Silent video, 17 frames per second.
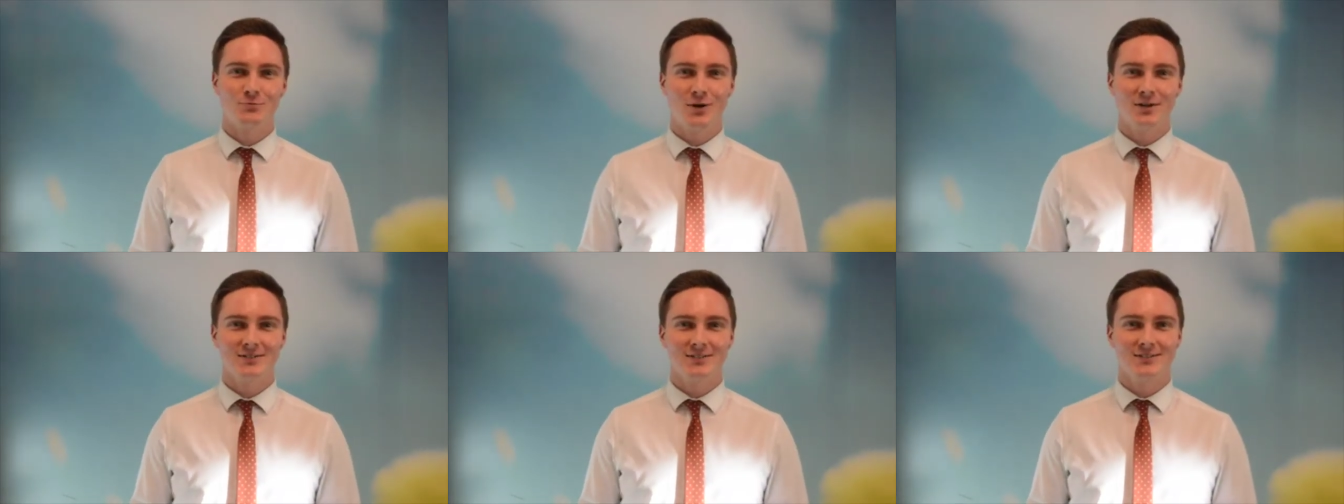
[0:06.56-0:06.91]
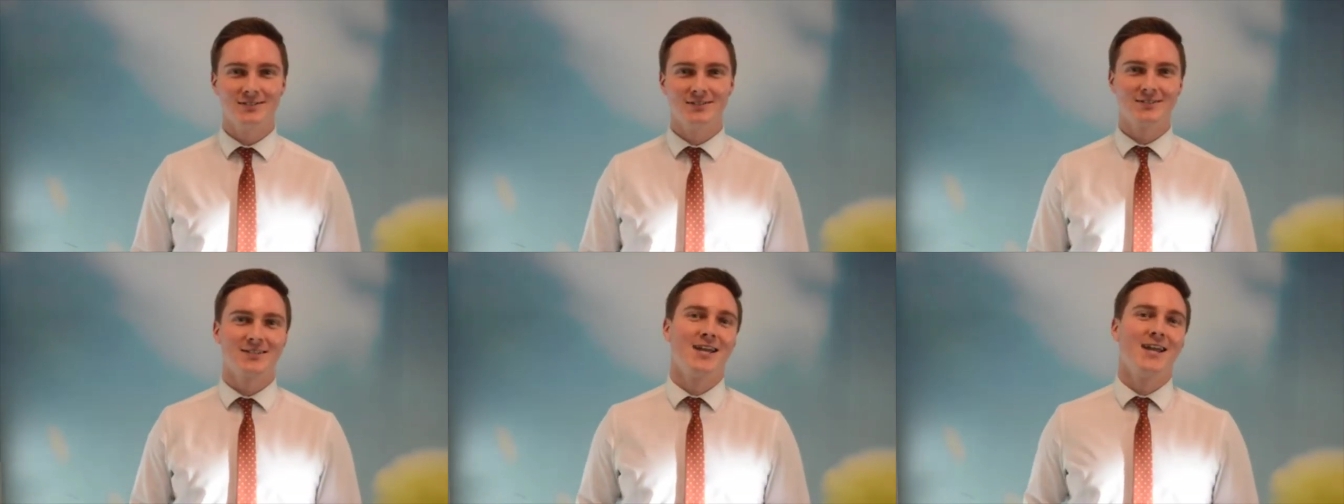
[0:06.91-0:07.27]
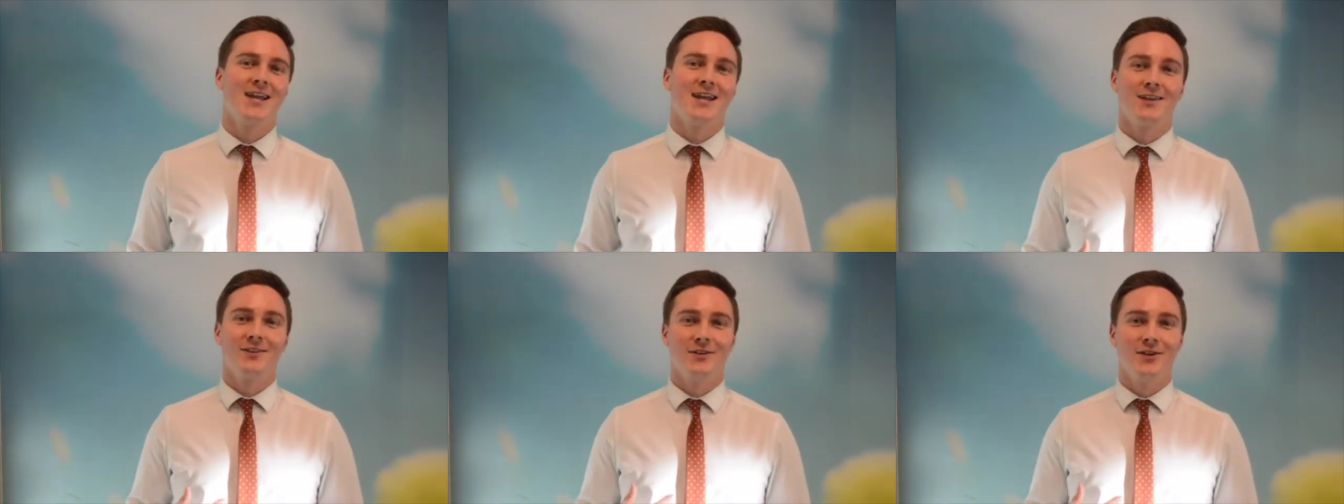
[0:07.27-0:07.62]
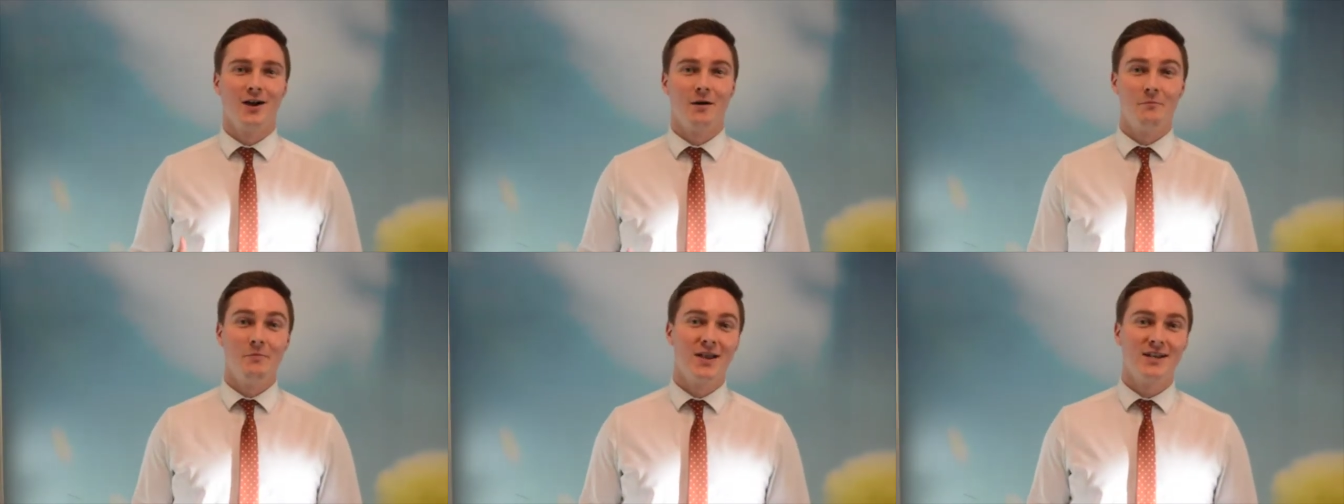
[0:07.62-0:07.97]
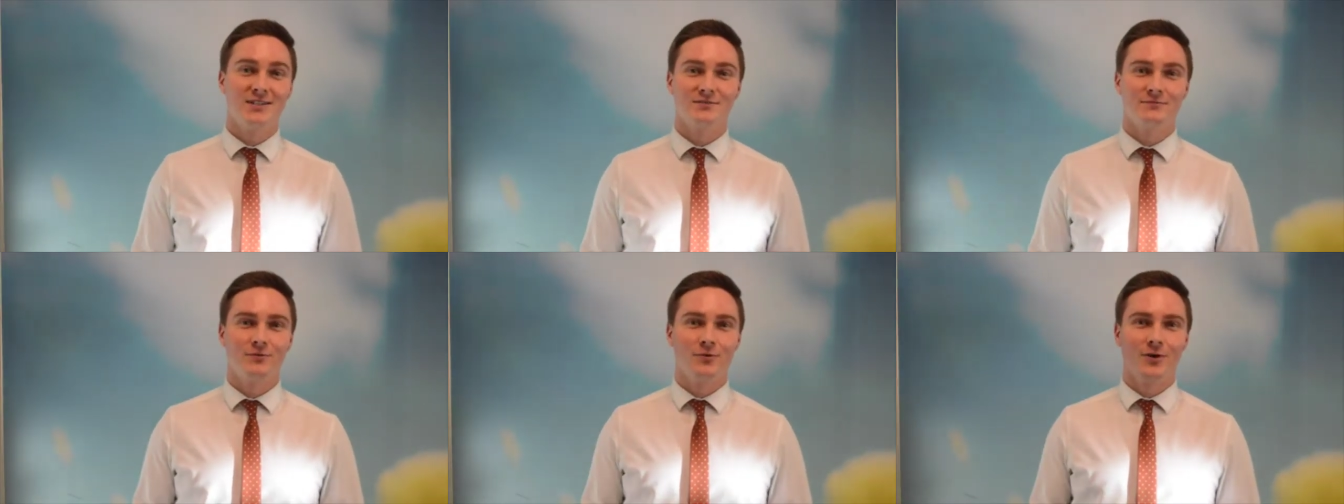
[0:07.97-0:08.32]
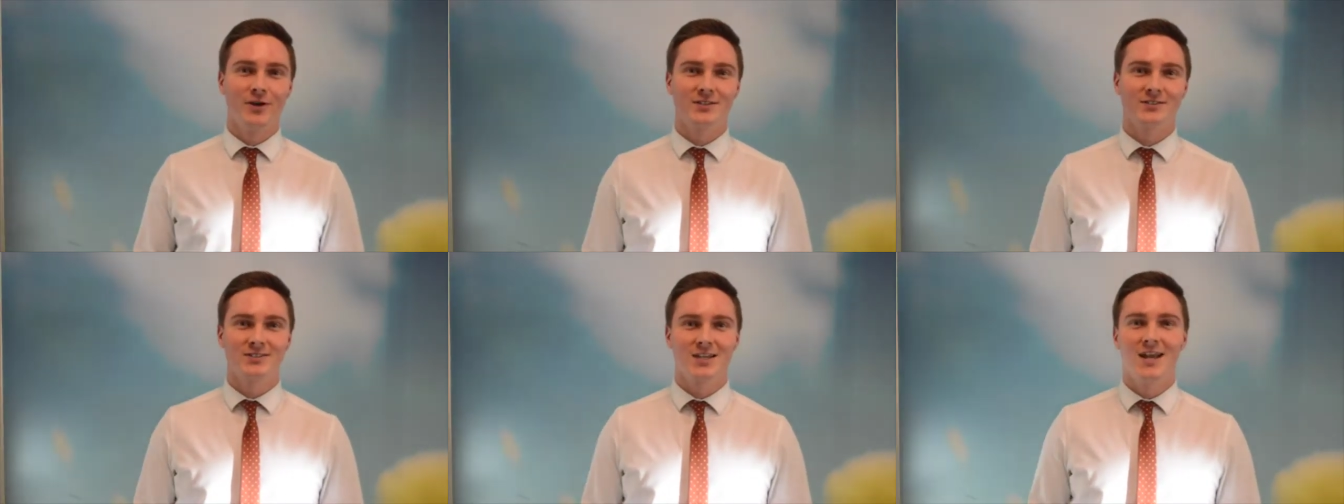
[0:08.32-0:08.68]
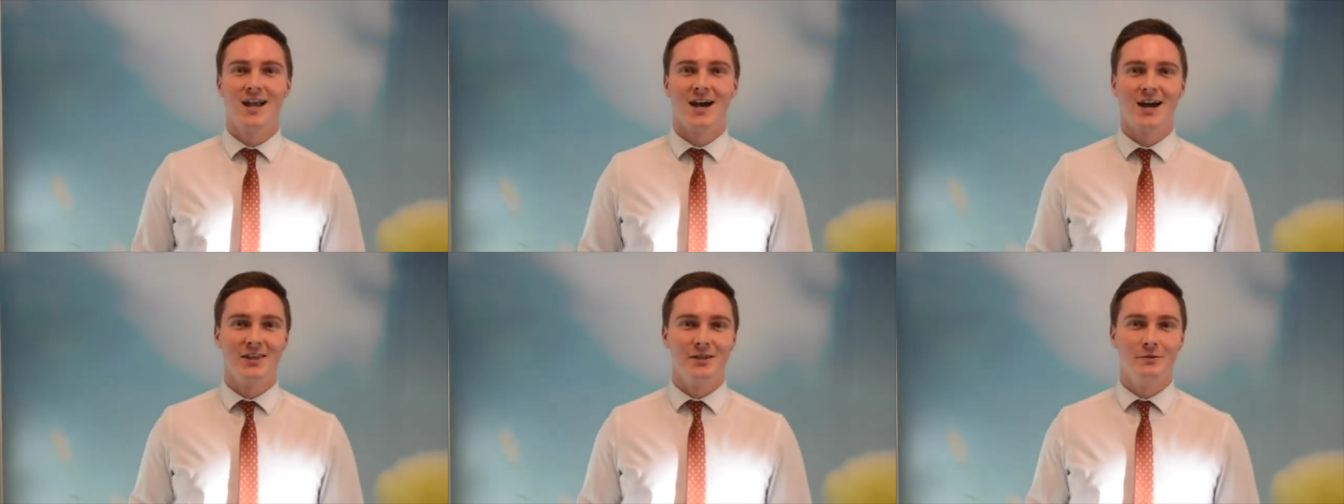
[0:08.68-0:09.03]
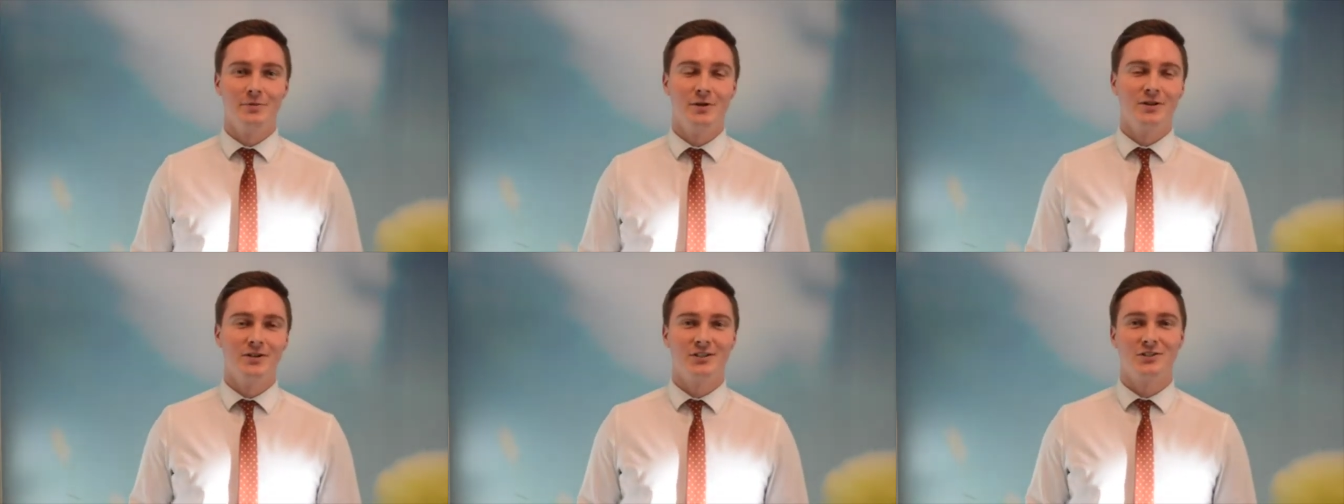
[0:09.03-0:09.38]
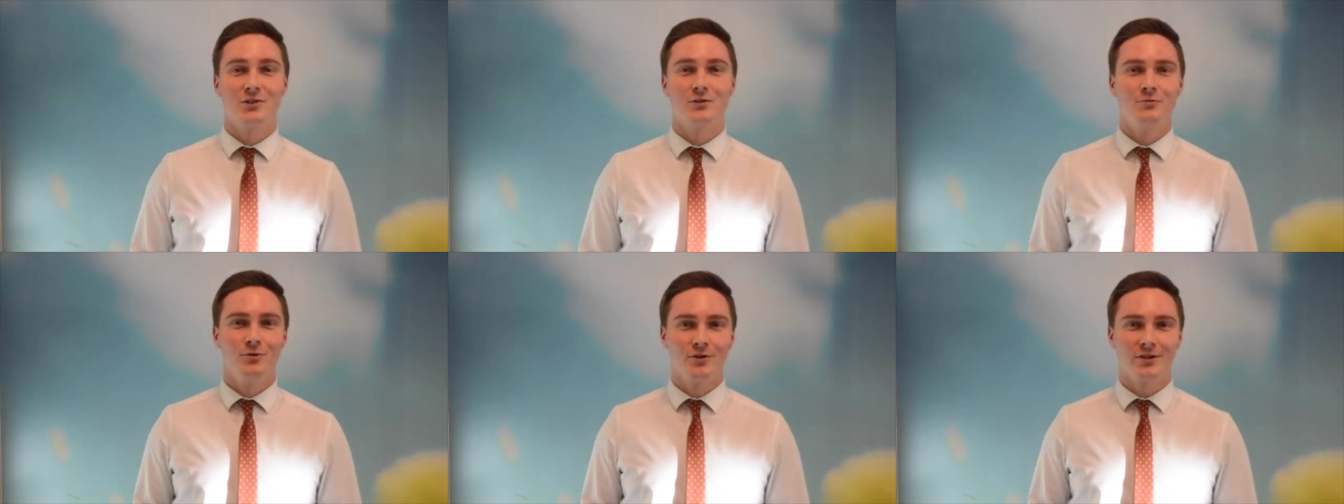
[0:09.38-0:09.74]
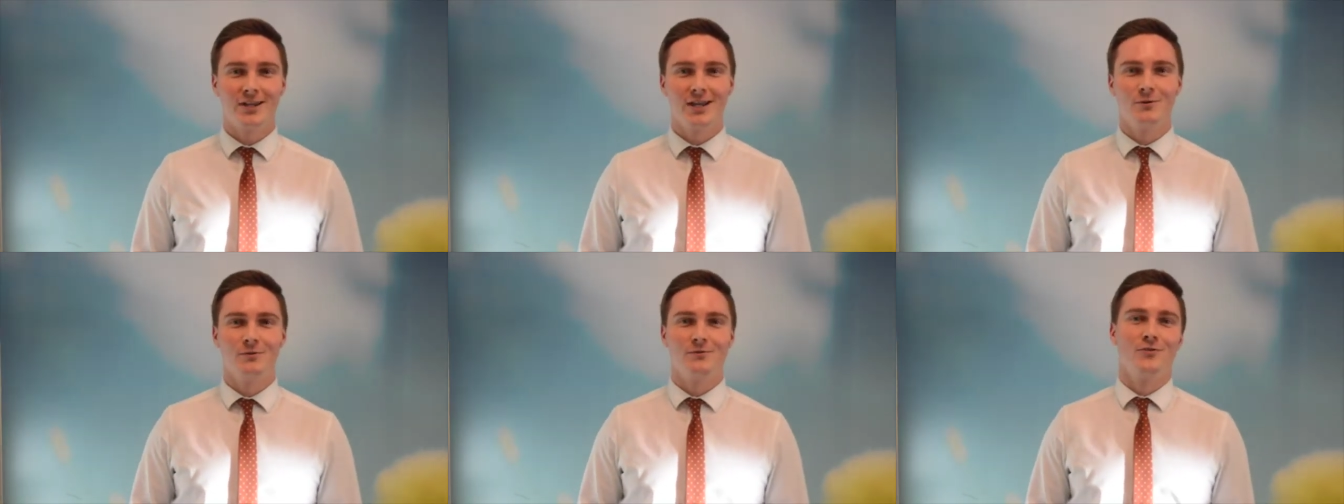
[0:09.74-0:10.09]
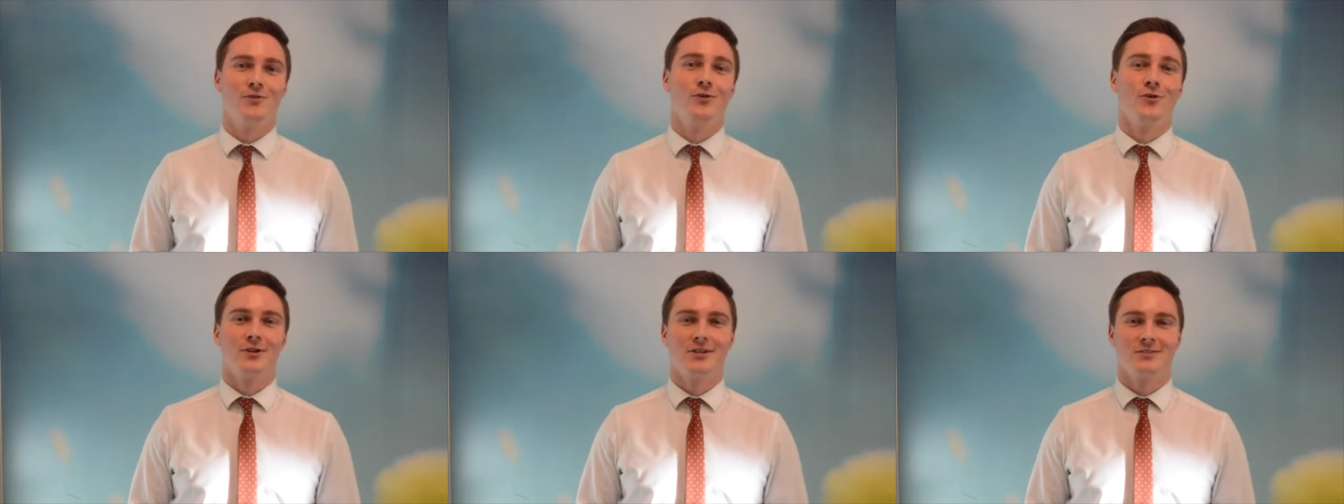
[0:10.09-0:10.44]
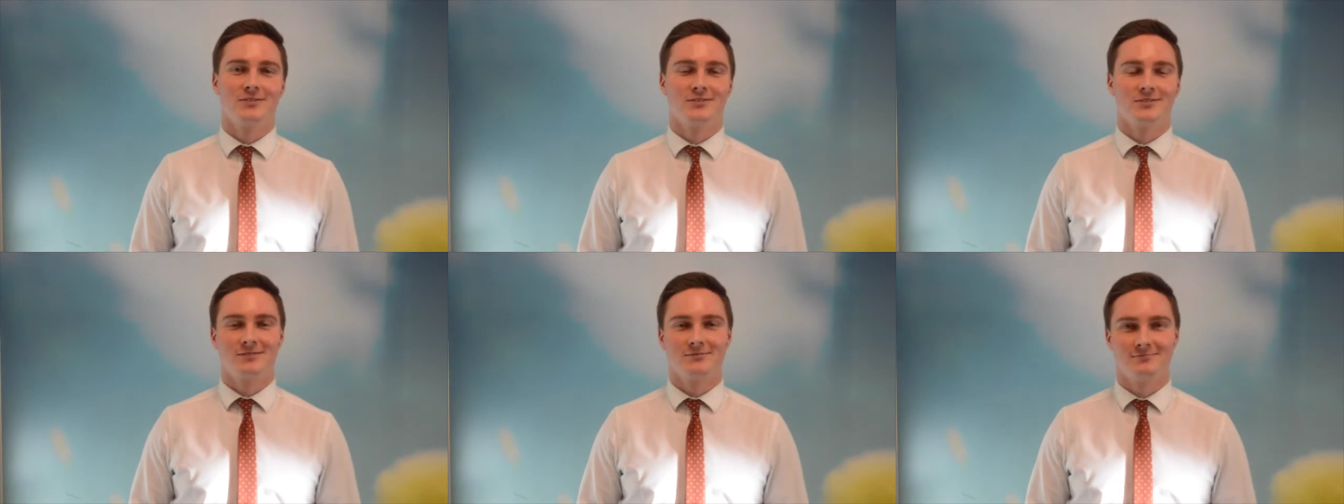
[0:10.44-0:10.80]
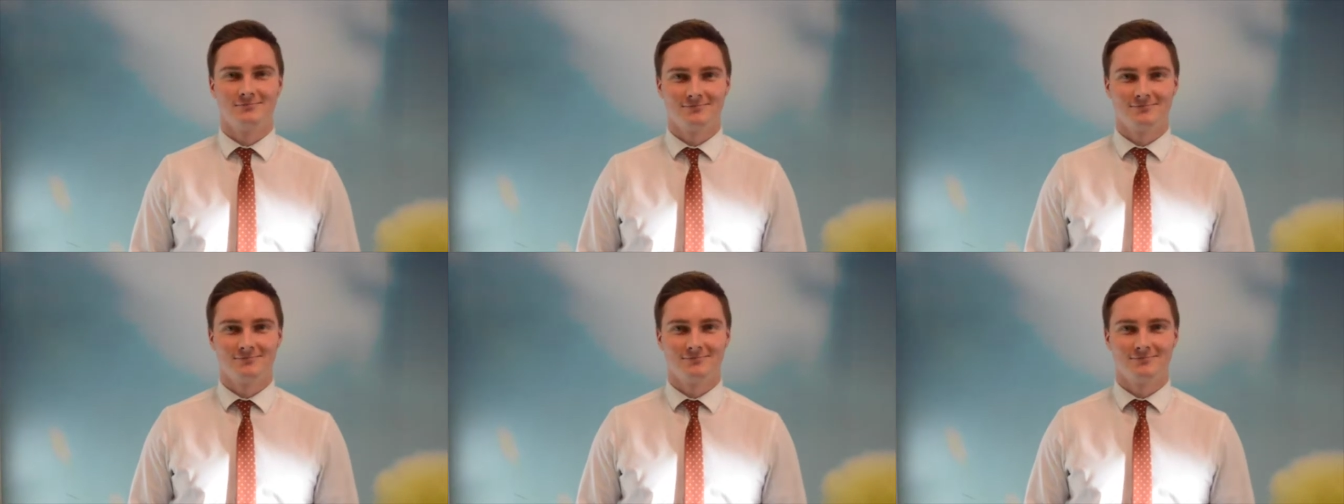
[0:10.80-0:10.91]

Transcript: presence, the amazing voice, and the ability to communicate with the audience.